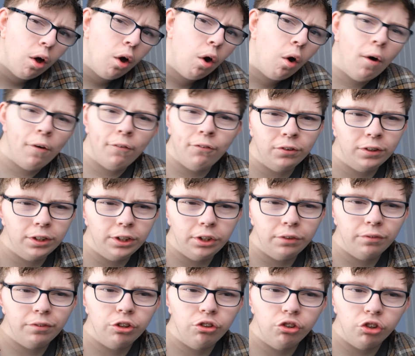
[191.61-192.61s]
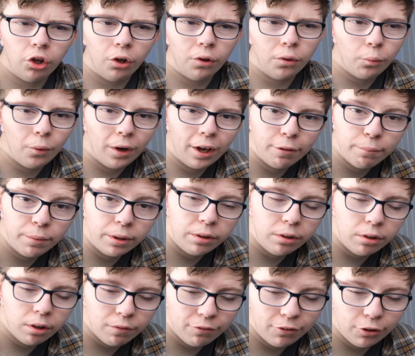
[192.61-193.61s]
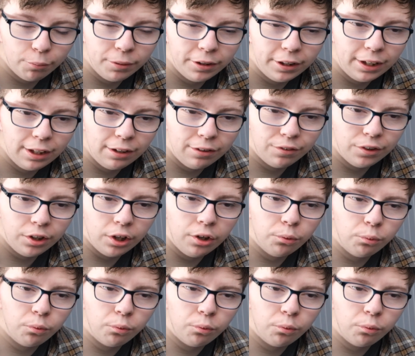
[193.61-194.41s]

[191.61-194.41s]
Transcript: Hopefully you've enjoyed the way I've been filming these videos,